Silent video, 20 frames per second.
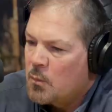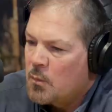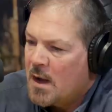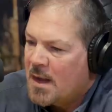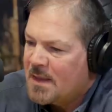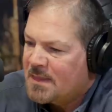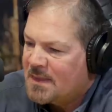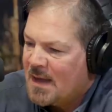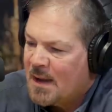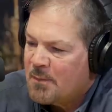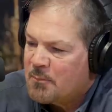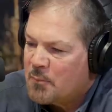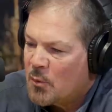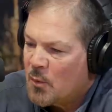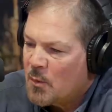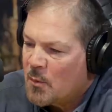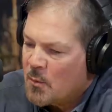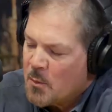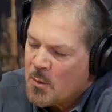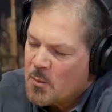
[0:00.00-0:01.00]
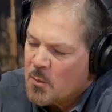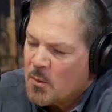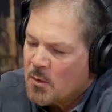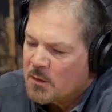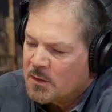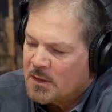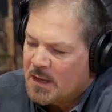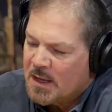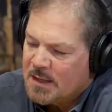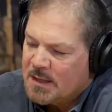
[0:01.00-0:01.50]
At that point, we
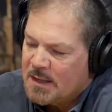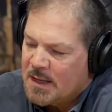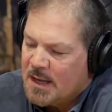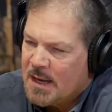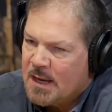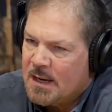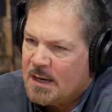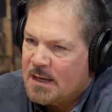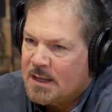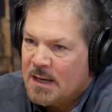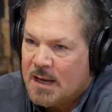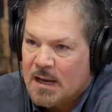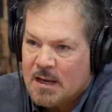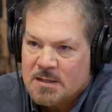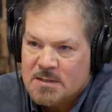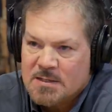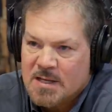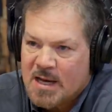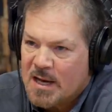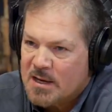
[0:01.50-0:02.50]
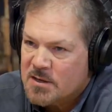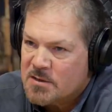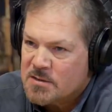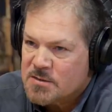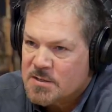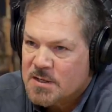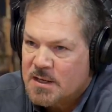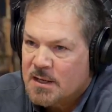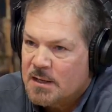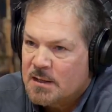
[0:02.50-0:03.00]
weren't letting any
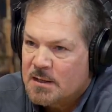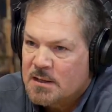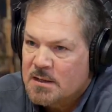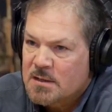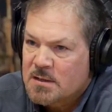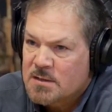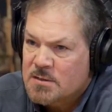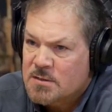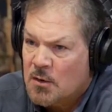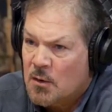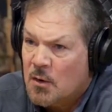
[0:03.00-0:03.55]
outsiders in, so